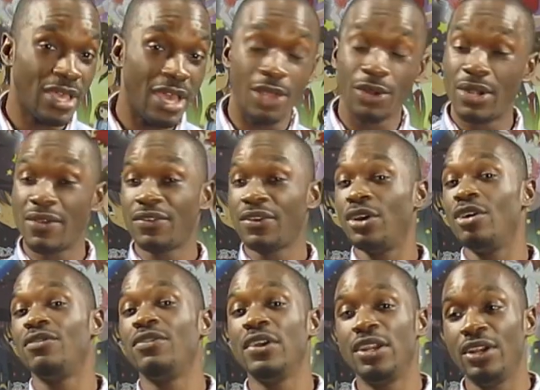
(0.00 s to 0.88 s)
I don't have a
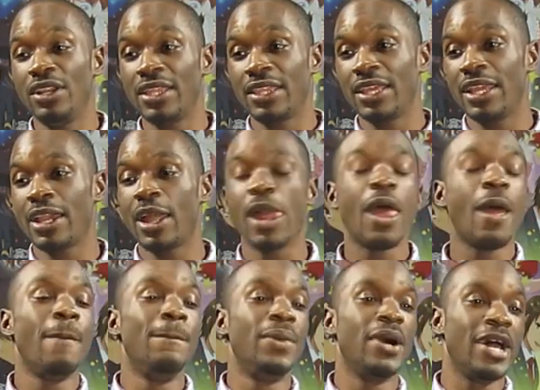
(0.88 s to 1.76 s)
girlfriend or anything.
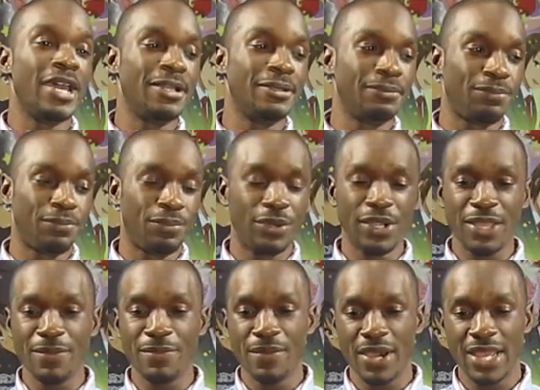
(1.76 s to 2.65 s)
But
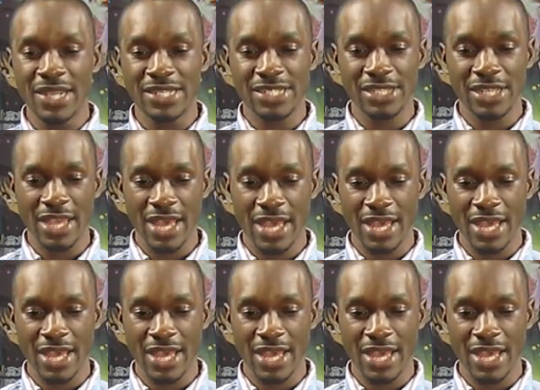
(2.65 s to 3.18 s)
pretty much,